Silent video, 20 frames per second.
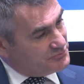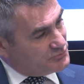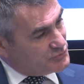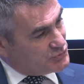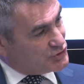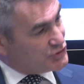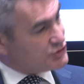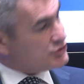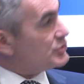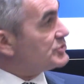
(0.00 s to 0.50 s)

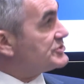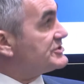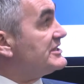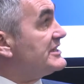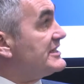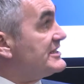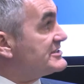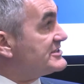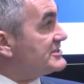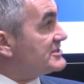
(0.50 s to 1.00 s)
shorter
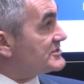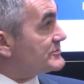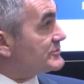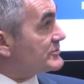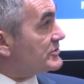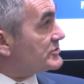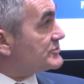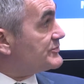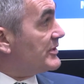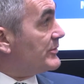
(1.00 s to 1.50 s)
leases
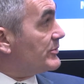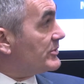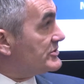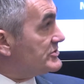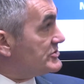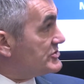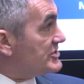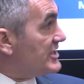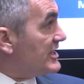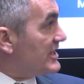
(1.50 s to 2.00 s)
because people can
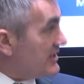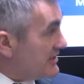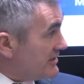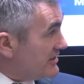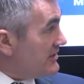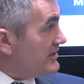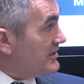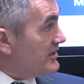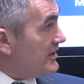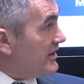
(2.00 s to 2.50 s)
see
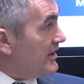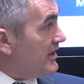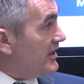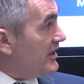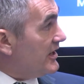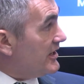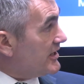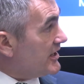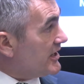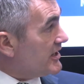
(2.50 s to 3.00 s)

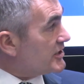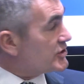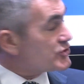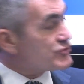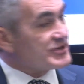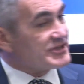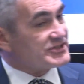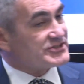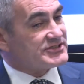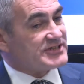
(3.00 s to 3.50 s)
an
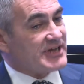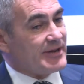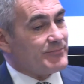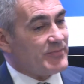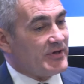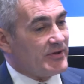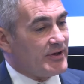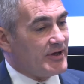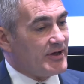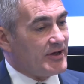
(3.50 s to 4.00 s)
increased
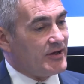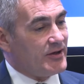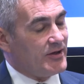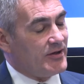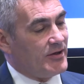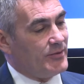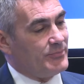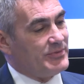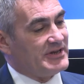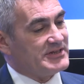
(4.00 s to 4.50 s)

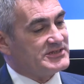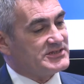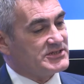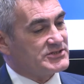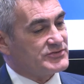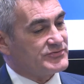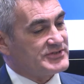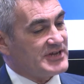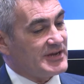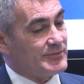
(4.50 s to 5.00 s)
ability
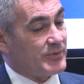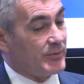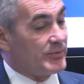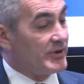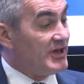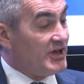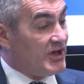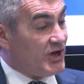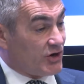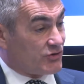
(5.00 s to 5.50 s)
to retain people.
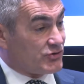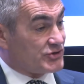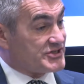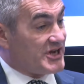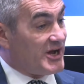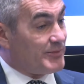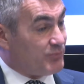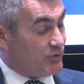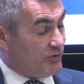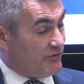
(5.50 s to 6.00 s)
Across
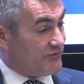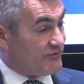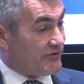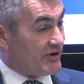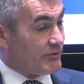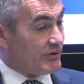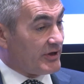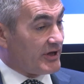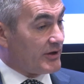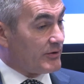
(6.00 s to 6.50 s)
our
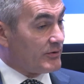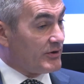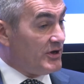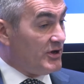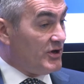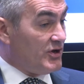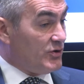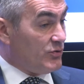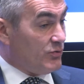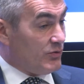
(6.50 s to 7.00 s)
portfolio,
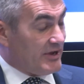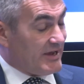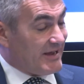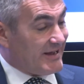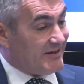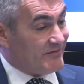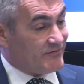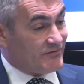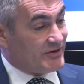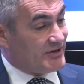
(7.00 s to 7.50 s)
we
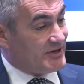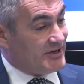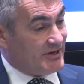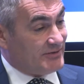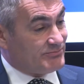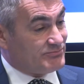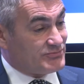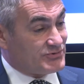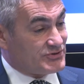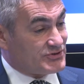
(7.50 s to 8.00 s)
have
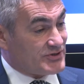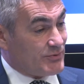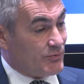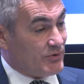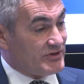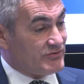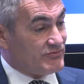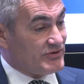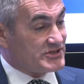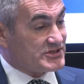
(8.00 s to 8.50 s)
somewhere
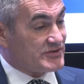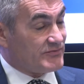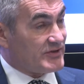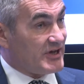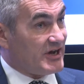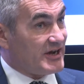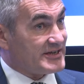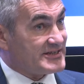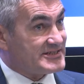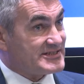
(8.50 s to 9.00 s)
in the region of the
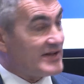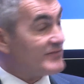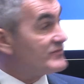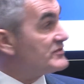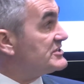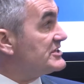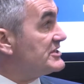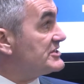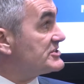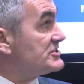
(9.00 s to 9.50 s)
high
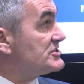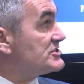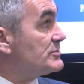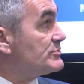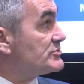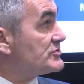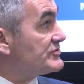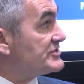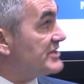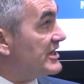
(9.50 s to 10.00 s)
70s in
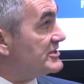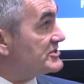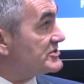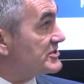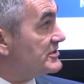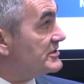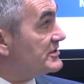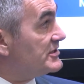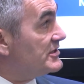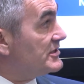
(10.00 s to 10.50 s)
terms of
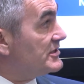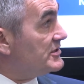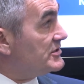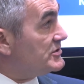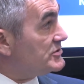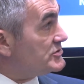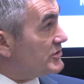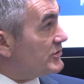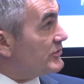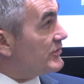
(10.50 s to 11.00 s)
retention.
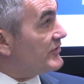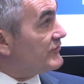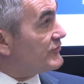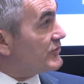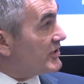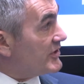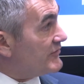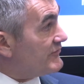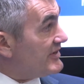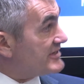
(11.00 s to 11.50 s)
So if
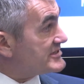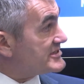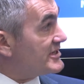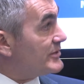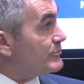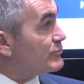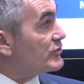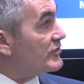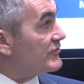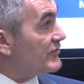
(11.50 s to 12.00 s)
you're going to vastly
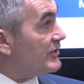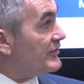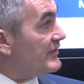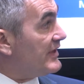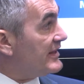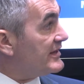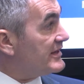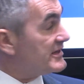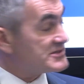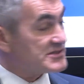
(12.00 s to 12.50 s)
improve on
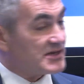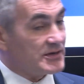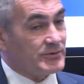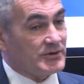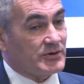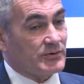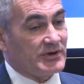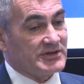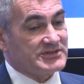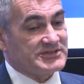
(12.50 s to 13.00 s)
that, that's going to
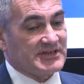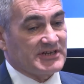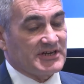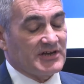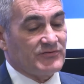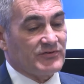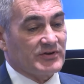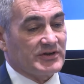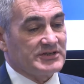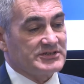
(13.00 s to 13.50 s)
be quite
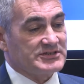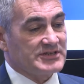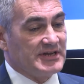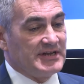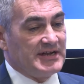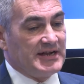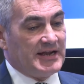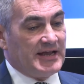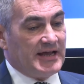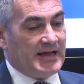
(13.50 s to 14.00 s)
significant.
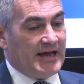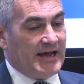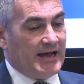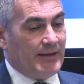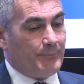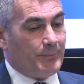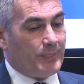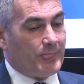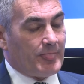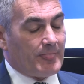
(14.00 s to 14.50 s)

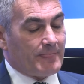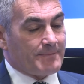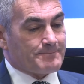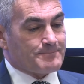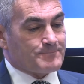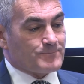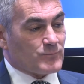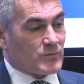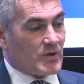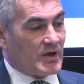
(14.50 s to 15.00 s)

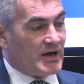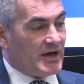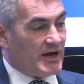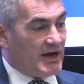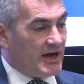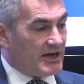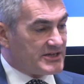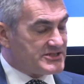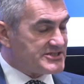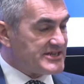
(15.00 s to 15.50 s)

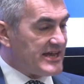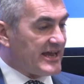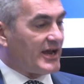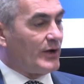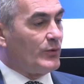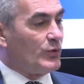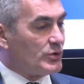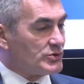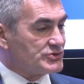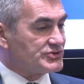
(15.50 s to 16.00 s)
I just
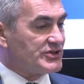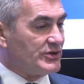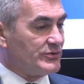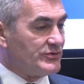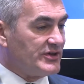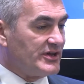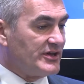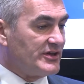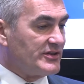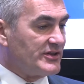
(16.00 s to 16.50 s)
echo also
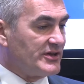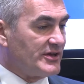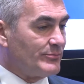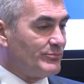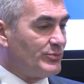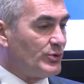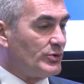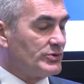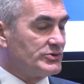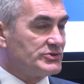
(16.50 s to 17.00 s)
the
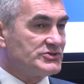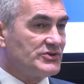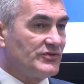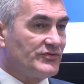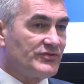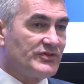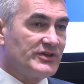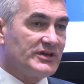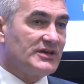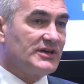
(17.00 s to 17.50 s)
importance
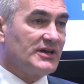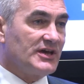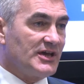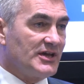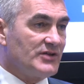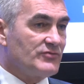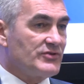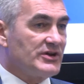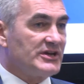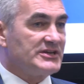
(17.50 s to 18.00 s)
of the
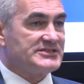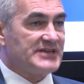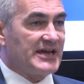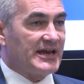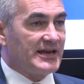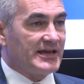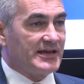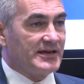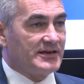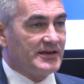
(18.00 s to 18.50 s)

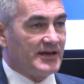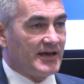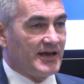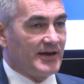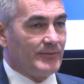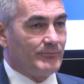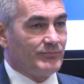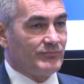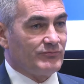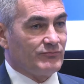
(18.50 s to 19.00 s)
e-retailing
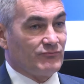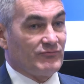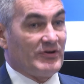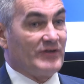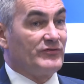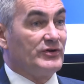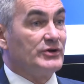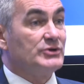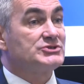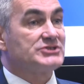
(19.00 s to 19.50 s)

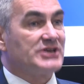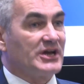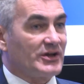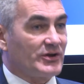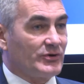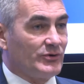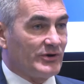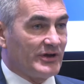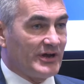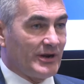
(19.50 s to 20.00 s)
revolution, I
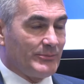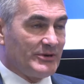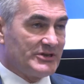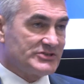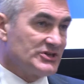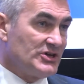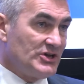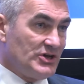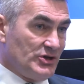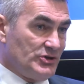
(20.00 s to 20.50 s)
call it. I mean,
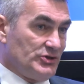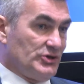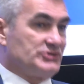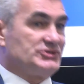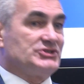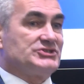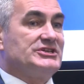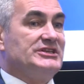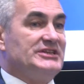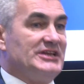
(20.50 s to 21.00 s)
it's not
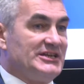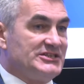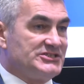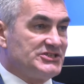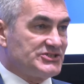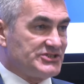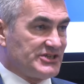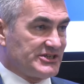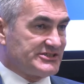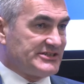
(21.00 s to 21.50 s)
just in the
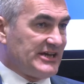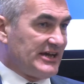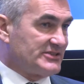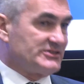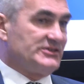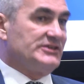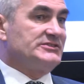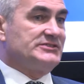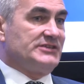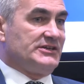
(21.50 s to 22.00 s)
logistics
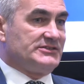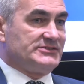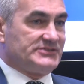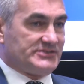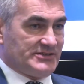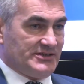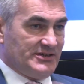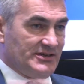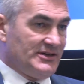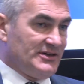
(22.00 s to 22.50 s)
sector.
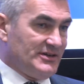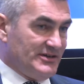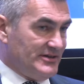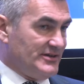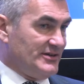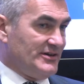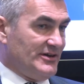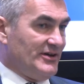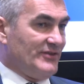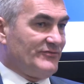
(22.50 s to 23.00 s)
It's
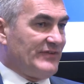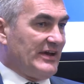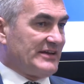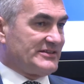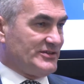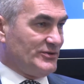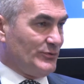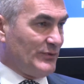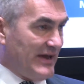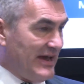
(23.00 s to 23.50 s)

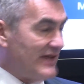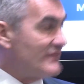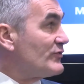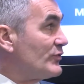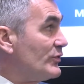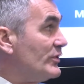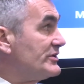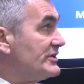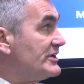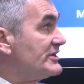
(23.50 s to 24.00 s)
affecting the way
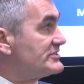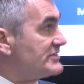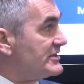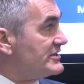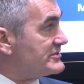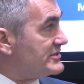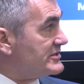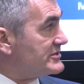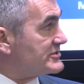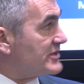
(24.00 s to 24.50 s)
everyone
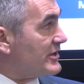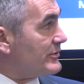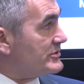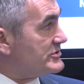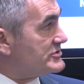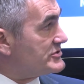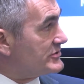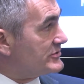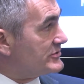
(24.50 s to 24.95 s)
is going